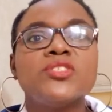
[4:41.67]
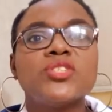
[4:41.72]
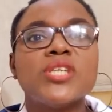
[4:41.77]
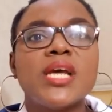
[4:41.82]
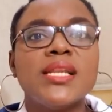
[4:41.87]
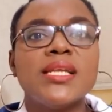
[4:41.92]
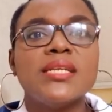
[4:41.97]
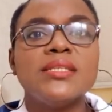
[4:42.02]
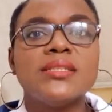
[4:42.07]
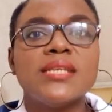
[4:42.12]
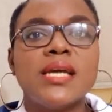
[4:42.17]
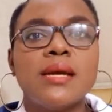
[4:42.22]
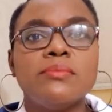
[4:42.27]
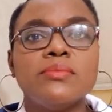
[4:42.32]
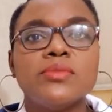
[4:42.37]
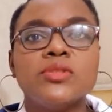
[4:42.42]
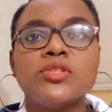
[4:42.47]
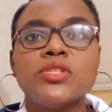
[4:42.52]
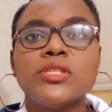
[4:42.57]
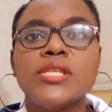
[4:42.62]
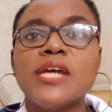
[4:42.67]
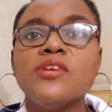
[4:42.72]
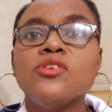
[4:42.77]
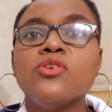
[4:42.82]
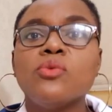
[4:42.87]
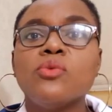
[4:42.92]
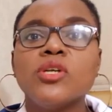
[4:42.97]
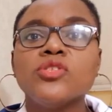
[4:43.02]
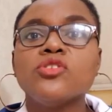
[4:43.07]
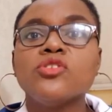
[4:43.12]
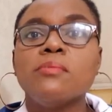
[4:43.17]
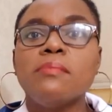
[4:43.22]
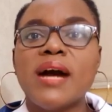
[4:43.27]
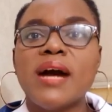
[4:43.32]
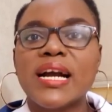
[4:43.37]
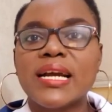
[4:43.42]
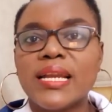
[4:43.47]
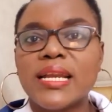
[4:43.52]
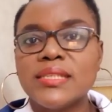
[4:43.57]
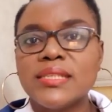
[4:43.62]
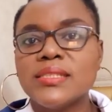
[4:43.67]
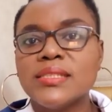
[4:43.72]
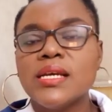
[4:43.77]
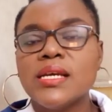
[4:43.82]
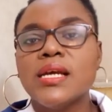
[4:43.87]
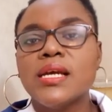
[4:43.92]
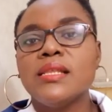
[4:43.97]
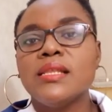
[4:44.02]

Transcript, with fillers: telling them that you want to market